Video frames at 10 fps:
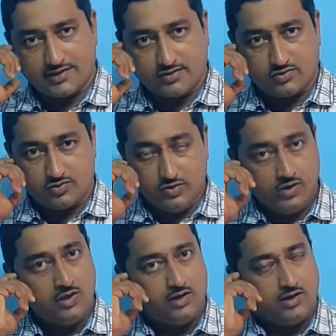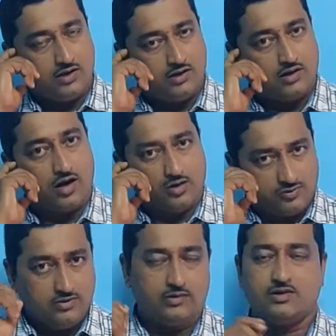to
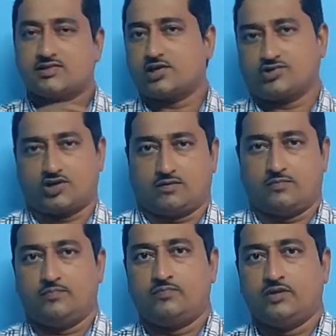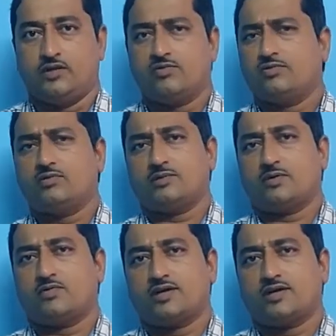noun Sachin. You know about